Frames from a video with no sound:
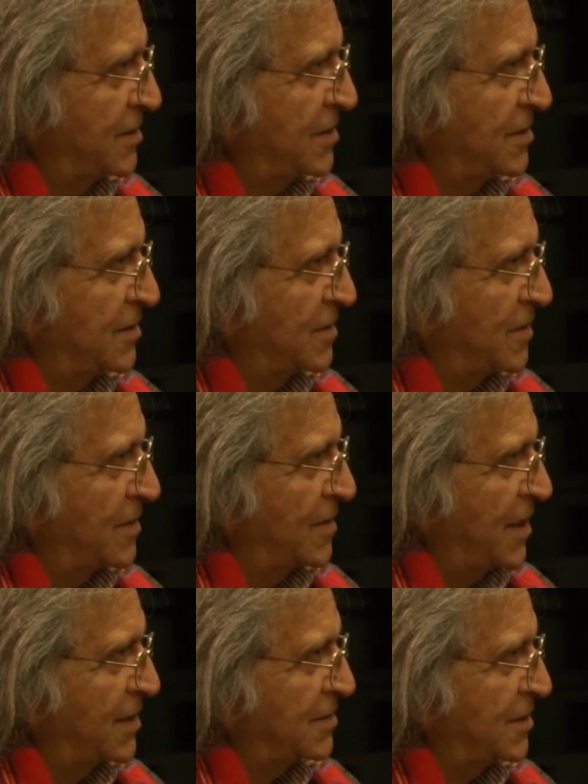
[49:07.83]
recent
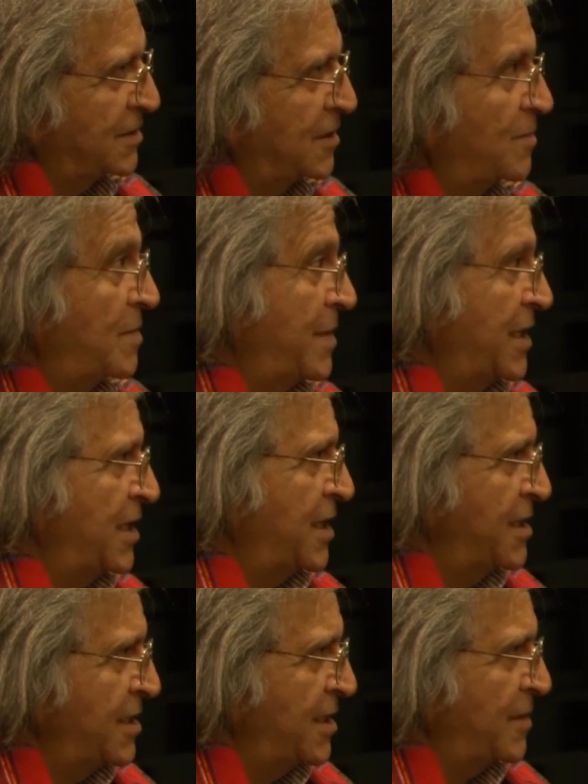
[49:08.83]
colonization, and many
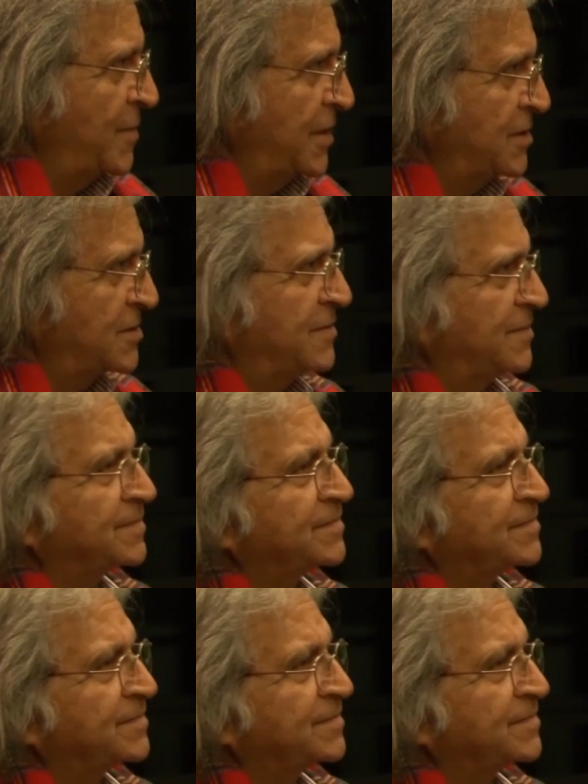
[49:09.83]
earlier ones,